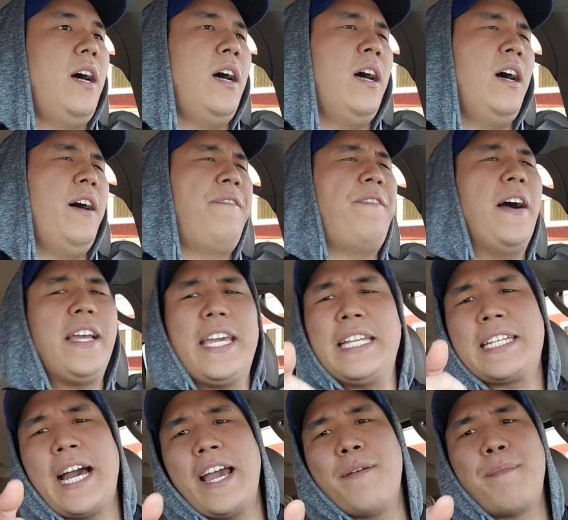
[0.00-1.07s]
uh, a
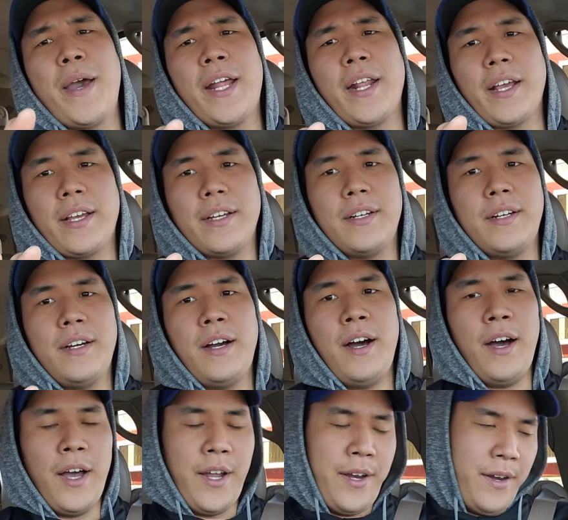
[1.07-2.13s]
funky diabetic
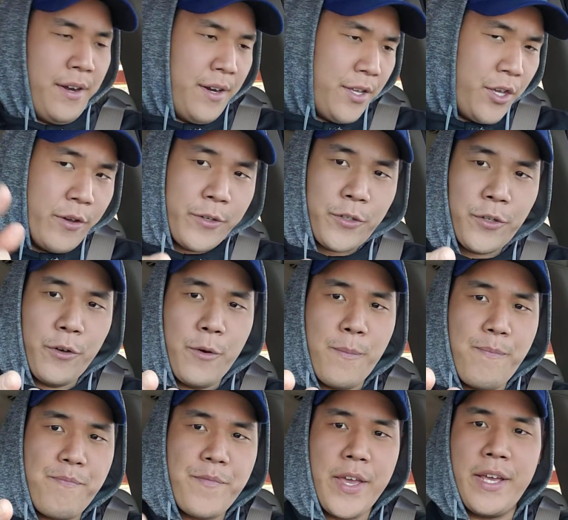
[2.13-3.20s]
on
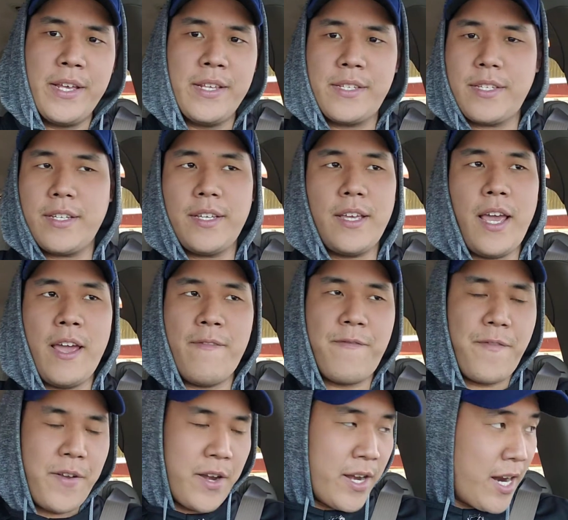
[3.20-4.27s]
YouTube is a
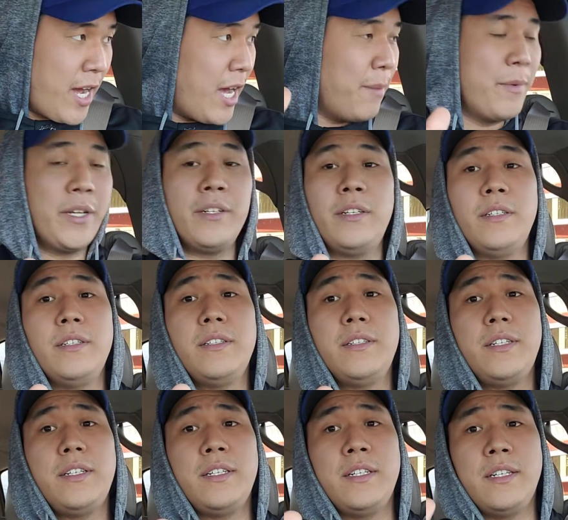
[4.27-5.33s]
phenomenal
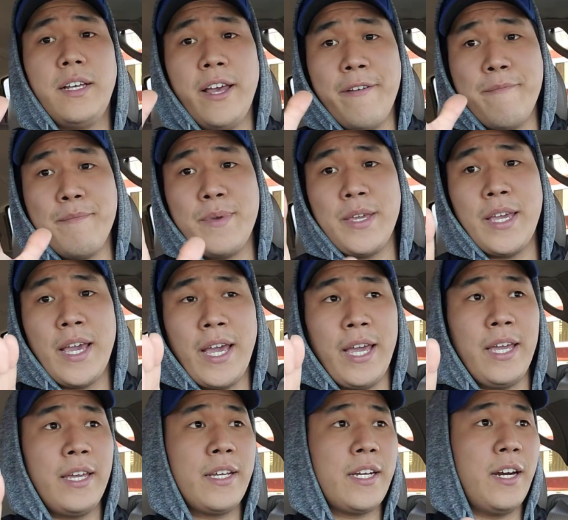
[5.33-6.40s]
uh,
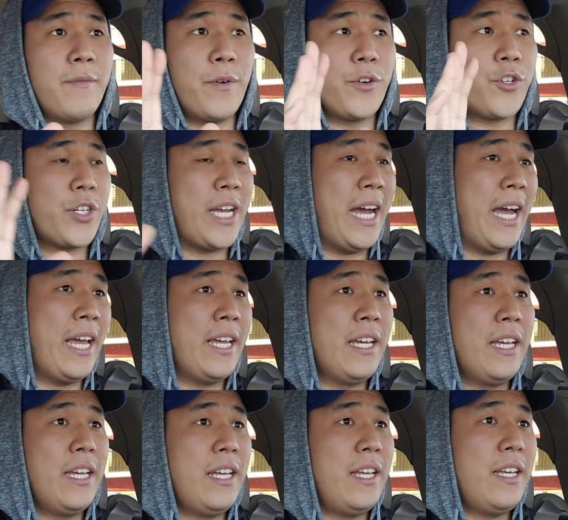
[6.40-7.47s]
NBA coverage guy.
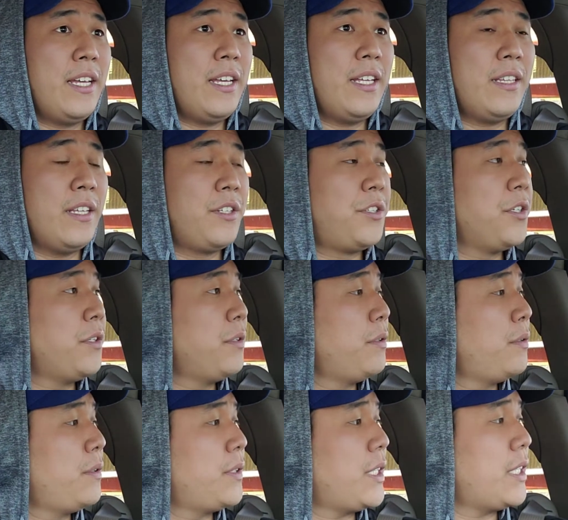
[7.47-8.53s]
The
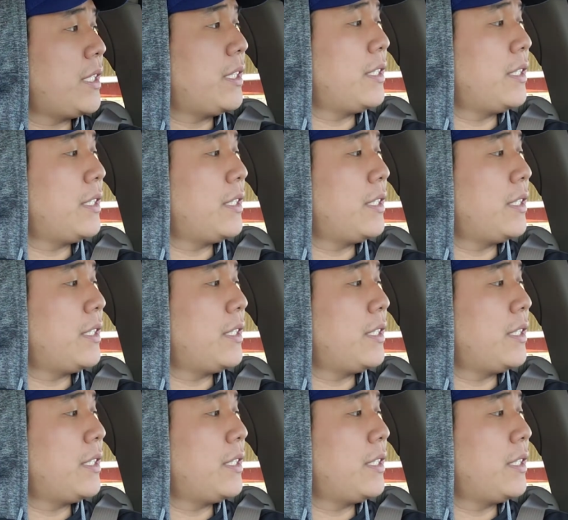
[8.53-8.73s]
dude